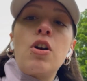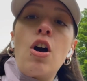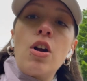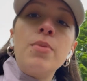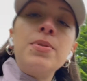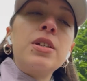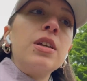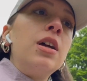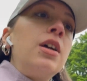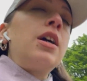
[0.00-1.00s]
carbs
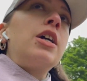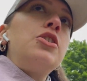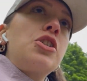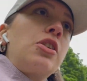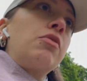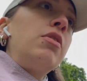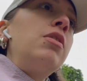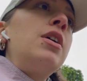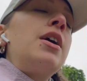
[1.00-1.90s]
in general,